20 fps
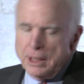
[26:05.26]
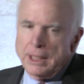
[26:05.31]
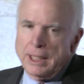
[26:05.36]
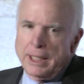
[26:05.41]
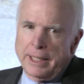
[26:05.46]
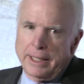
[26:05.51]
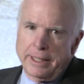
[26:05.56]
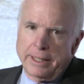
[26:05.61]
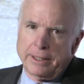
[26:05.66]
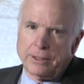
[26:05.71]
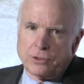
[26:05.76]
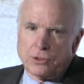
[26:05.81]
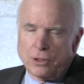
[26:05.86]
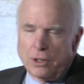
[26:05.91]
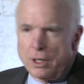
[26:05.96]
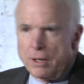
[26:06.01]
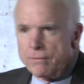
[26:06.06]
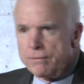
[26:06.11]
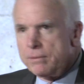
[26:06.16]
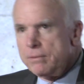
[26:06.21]
hands
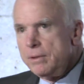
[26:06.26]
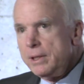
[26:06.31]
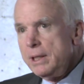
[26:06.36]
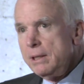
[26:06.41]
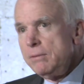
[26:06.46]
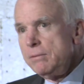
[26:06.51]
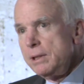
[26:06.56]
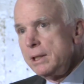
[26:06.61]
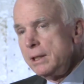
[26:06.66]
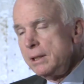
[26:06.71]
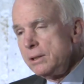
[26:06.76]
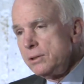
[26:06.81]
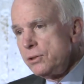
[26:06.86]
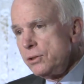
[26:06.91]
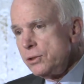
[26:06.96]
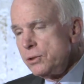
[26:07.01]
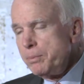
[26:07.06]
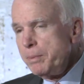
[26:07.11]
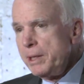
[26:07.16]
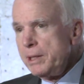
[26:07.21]
off. Well, we're going to
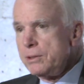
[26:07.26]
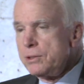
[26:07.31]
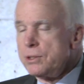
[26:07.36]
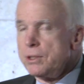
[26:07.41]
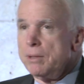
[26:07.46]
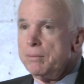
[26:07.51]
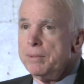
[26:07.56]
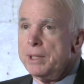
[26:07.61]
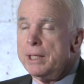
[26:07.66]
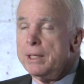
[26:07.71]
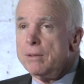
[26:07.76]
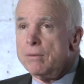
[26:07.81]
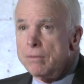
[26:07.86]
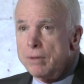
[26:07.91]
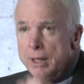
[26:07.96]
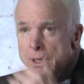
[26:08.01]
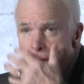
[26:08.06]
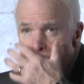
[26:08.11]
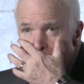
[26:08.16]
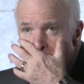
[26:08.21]
suspend some aid.
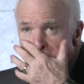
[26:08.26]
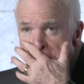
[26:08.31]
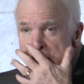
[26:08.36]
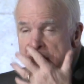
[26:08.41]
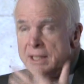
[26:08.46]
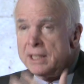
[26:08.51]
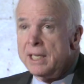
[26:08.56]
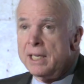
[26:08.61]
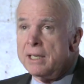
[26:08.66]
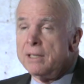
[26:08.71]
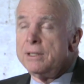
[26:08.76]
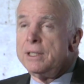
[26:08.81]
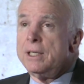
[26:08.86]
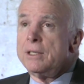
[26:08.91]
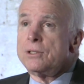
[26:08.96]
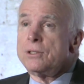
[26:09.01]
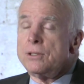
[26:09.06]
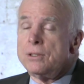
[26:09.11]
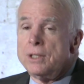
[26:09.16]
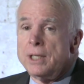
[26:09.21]
Well, now
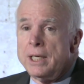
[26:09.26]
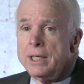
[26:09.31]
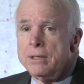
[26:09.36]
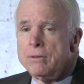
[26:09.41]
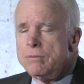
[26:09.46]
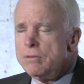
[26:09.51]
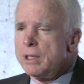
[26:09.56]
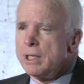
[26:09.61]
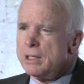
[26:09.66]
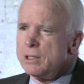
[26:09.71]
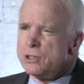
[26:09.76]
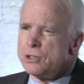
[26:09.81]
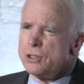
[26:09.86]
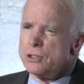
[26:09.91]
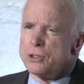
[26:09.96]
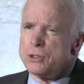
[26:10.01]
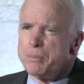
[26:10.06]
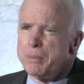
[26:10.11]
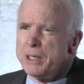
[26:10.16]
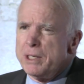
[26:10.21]
yesterday, we're going to
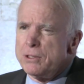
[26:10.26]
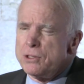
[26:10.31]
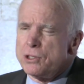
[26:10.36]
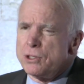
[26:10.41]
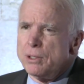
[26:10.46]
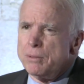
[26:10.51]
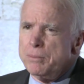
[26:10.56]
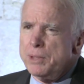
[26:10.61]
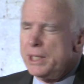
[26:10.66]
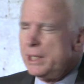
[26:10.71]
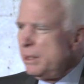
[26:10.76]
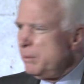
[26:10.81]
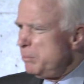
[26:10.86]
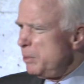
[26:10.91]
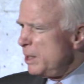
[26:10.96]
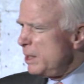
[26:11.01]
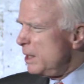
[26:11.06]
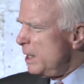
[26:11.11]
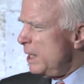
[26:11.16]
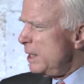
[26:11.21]
suspend some aid,
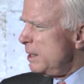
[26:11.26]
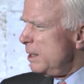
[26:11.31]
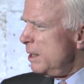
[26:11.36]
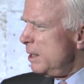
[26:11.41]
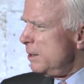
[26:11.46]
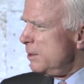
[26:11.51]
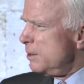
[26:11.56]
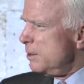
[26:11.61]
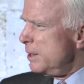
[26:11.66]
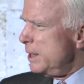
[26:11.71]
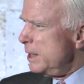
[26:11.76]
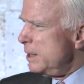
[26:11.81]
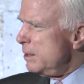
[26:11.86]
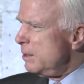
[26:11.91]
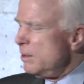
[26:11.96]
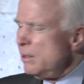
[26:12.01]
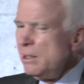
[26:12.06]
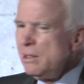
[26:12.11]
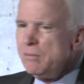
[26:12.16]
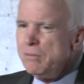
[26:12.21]
but not other aid.
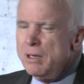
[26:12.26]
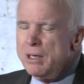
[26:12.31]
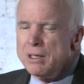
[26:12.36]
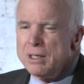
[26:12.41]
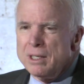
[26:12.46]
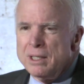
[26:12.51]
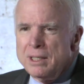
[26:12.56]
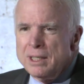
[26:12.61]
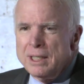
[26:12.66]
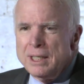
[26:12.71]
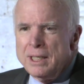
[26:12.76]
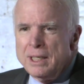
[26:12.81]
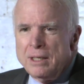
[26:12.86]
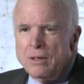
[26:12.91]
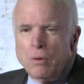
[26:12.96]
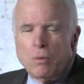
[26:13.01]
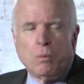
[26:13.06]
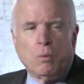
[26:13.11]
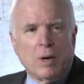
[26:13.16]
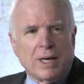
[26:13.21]

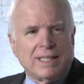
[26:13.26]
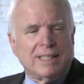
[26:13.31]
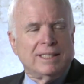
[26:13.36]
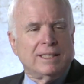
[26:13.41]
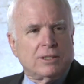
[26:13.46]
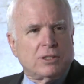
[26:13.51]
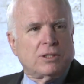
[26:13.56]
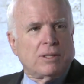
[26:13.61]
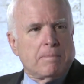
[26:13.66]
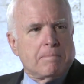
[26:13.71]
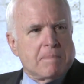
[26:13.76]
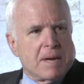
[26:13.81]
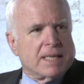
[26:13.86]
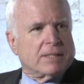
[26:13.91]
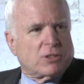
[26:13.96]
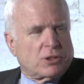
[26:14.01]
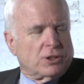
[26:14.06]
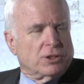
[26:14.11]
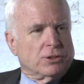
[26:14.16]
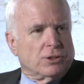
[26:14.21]
What is the
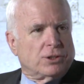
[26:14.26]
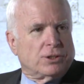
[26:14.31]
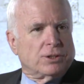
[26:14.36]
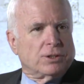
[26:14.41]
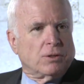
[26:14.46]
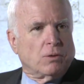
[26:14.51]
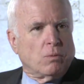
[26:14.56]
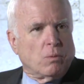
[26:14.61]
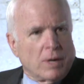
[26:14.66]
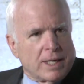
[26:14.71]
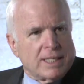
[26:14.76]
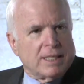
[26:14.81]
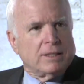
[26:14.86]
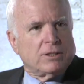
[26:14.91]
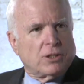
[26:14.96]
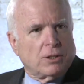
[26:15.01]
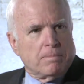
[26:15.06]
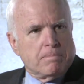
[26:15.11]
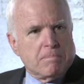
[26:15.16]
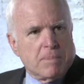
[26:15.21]
message? What
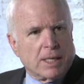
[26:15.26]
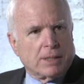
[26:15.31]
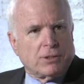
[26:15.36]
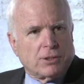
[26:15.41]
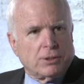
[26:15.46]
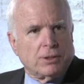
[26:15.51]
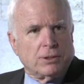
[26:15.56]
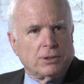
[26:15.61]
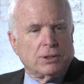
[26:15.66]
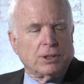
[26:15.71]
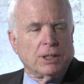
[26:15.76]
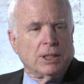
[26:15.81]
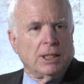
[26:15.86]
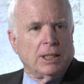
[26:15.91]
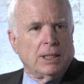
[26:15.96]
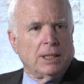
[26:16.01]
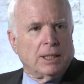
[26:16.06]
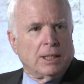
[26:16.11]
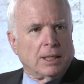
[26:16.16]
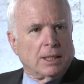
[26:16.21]
is the message
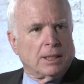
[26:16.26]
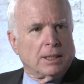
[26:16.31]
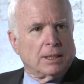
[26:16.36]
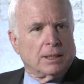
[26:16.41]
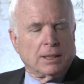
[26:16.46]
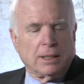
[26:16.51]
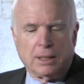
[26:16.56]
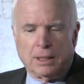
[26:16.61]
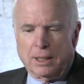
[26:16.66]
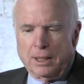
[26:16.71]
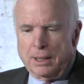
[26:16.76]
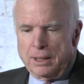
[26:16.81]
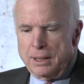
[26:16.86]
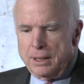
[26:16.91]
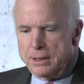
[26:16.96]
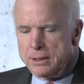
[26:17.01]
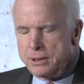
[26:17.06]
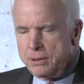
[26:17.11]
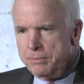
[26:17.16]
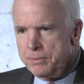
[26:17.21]
to
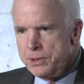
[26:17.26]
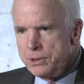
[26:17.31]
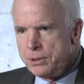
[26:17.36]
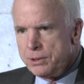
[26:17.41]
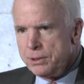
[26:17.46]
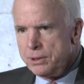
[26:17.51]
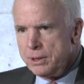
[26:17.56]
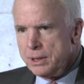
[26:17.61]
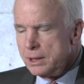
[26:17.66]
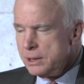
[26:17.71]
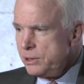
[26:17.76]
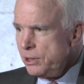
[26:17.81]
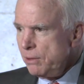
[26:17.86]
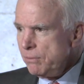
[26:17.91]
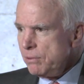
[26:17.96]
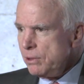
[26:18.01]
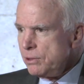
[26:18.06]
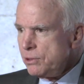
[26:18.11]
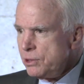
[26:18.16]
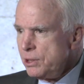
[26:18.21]
Mr.
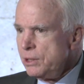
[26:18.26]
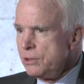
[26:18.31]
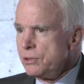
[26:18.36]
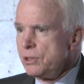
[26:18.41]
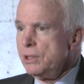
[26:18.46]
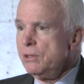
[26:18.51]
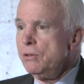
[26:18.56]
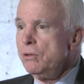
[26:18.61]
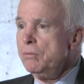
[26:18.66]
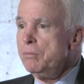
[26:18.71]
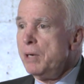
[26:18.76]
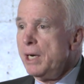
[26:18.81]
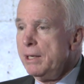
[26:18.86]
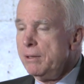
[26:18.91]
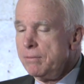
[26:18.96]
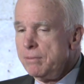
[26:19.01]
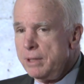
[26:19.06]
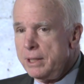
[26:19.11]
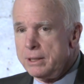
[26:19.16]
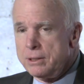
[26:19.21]
General Sisi, who, by the
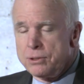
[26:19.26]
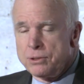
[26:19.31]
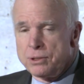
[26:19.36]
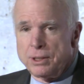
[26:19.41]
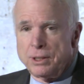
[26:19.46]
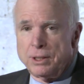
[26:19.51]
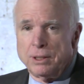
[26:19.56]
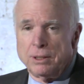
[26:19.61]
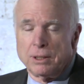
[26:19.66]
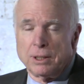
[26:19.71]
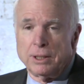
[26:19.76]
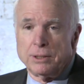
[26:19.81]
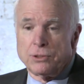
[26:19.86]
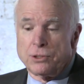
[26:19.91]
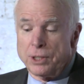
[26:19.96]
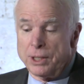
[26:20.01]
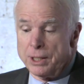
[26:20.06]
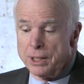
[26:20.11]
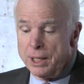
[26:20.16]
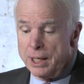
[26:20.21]
way,
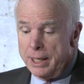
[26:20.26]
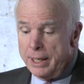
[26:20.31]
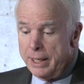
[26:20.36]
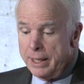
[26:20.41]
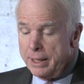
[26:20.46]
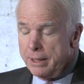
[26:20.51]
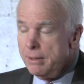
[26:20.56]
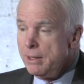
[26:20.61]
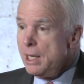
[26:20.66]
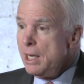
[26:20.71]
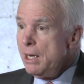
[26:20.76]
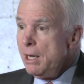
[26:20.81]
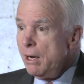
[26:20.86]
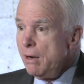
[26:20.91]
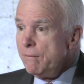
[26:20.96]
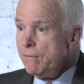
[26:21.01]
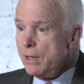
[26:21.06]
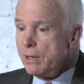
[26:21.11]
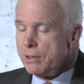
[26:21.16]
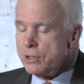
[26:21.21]
Lindsey and I had a
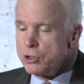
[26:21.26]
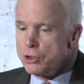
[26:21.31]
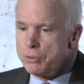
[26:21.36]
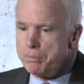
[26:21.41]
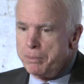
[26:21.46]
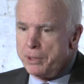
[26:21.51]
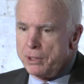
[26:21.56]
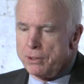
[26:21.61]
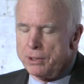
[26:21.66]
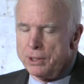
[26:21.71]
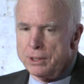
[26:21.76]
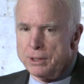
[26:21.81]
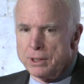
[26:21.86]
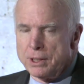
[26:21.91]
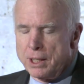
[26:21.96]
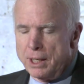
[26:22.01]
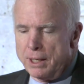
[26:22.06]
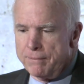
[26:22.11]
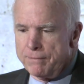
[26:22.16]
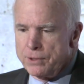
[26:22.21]
very spirited
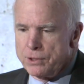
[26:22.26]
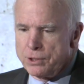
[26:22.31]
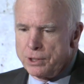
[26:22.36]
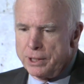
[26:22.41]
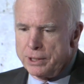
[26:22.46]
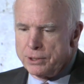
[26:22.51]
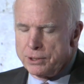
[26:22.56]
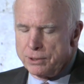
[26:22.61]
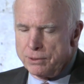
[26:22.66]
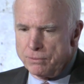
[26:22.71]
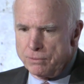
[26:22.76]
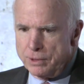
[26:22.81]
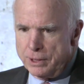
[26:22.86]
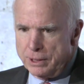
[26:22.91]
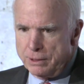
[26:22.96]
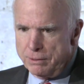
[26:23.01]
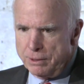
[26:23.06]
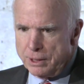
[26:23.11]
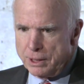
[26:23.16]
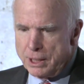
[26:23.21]
conversation
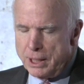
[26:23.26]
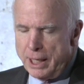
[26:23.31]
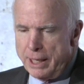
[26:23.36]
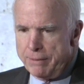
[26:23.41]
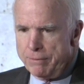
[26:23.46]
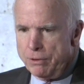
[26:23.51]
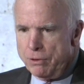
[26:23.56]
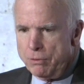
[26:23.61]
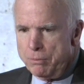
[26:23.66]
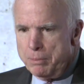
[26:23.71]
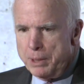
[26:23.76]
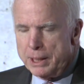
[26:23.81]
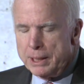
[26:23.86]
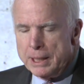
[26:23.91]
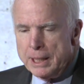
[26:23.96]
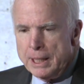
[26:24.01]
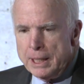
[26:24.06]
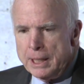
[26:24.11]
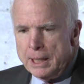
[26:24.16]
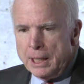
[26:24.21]
with in Cairo, but
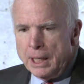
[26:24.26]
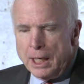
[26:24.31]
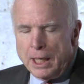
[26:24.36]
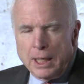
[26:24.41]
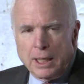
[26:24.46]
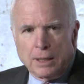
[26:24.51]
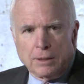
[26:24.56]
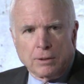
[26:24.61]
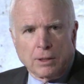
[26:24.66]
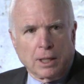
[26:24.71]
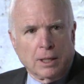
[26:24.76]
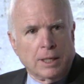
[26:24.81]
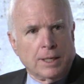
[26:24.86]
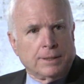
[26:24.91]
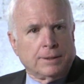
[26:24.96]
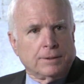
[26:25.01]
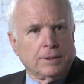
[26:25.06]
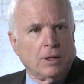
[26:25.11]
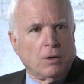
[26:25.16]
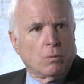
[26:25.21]

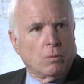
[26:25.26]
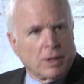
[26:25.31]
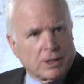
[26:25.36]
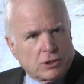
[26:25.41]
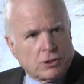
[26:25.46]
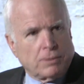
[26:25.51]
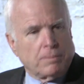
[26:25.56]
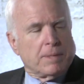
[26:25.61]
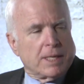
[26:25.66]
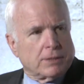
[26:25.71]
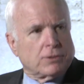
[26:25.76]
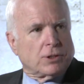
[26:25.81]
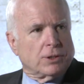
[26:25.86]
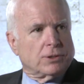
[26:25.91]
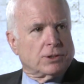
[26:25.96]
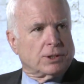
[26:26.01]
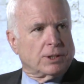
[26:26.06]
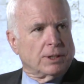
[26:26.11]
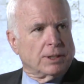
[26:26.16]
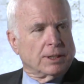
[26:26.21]
what's the
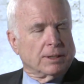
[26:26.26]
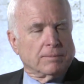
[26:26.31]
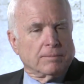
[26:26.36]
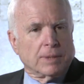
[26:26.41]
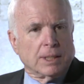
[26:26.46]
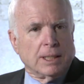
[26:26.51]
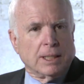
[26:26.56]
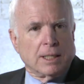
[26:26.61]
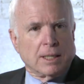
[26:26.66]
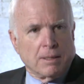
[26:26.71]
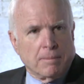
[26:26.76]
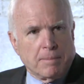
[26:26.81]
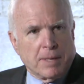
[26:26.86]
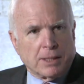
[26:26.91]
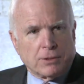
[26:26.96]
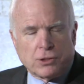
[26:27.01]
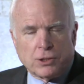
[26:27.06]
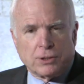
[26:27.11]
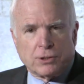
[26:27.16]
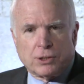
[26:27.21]
message to them? The
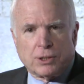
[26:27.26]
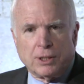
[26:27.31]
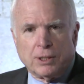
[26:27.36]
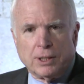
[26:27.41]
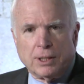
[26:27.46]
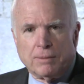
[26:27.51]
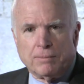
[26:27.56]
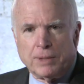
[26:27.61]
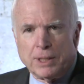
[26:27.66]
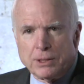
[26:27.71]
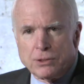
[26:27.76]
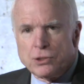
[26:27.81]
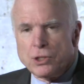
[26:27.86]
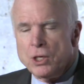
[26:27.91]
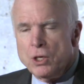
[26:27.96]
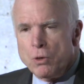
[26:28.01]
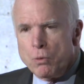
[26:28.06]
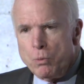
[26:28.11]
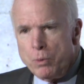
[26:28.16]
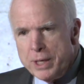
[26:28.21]
message to them is,
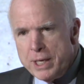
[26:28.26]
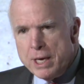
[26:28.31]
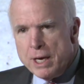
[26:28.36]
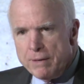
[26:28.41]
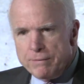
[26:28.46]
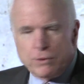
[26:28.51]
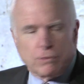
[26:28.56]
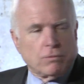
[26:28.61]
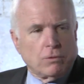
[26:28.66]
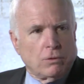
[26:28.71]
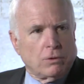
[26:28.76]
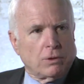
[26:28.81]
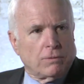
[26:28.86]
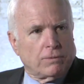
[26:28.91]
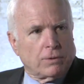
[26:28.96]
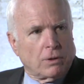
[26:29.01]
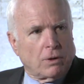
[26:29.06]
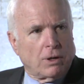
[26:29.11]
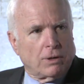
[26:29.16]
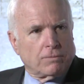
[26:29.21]
we have the rule of
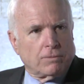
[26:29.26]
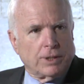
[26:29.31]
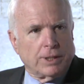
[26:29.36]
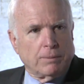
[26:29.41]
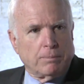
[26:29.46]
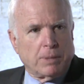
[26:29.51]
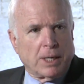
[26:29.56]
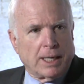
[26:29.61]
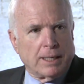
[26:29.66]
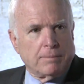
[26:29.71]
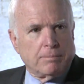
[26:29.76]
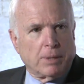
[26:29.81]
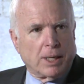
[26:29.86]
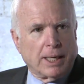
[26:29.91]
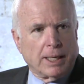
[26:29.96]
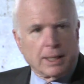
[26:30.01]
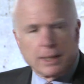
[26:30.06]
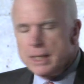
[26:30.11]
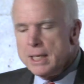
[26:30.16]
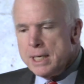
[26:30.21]
law and we abide by
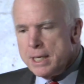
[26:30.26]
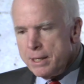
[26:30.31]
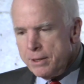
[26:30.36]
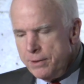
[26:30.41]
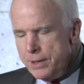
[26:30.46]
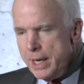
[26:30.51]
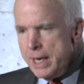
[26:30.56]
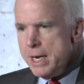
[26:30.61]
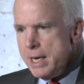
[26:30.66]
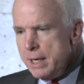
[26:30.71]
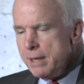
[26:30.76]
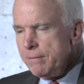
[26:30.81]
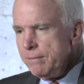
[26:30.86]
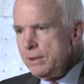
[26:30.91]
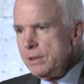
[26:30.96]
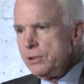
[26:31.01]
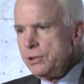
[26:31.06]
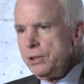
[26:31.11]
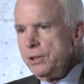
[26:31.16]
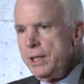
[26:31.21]
it. They
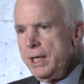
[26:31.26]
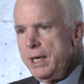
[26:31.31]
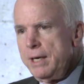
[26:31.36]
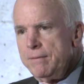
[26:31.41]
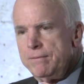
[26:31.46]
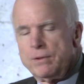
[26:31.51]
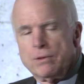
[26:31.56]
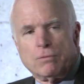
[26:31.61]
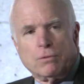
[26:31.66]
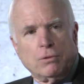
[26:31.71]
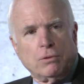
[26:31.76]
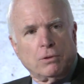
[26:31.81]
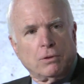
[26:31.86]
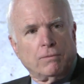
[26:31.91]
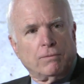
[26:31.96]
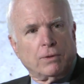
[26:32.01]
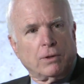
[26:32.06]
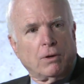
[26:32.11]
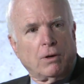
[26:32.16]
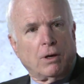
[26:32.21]
should have the rule
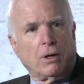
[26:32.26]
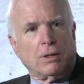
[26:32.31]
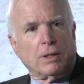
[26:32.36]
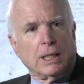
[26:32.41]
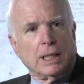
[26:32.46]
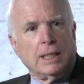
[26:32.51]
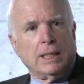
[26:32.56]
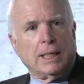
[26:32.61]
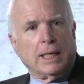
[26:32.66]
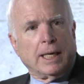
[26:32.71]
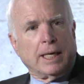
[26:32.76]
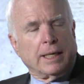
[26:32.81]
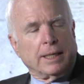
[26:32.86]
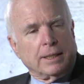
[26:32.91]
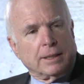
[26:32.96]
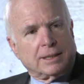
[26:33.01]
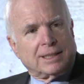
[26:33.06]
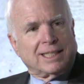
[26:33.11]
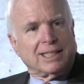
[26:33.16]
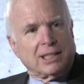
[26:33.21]
of law, and
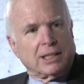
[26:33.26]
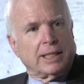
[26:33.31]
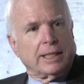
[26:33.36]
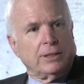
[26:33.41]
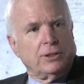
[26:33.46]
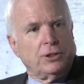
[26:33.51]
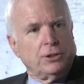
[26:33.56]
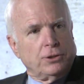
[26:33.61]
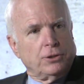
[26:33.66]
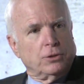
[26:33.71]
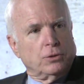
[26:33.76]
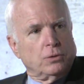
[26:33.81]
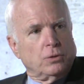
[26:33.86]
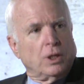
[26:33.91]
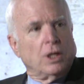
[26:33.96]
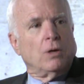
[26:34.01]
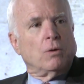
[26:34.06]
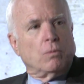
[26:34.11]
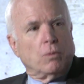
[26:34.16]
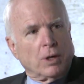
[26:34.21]
until they
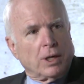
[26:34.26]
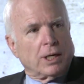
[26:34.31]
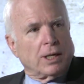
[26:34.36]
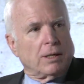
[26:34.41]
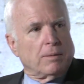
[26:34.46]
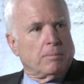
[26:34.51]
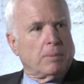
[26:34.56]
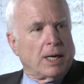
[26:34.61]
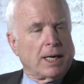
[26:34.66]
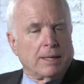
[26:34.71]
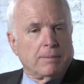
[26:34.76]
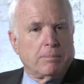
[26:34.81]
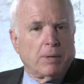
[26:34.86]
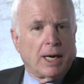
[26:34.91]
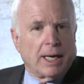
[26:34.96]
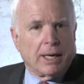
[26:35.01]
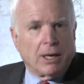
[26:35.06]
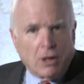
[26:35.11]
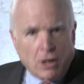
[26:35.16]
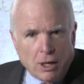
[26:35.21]
do, we're going to abide
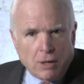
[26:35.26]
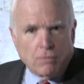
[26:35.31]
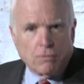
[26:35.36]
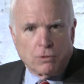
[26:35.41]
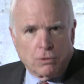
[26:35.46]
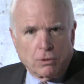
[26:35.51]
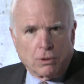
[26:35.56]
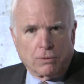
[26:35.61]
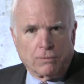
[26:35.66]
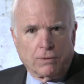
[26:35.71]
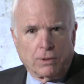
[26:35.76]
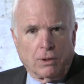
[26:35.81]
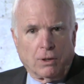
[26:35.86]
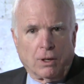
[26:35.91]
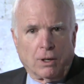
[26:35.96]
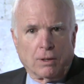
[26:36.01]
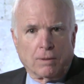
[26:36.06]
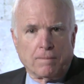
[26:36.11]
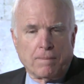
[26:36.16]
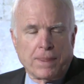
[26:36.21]
by our rule of
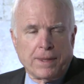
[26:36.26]
law.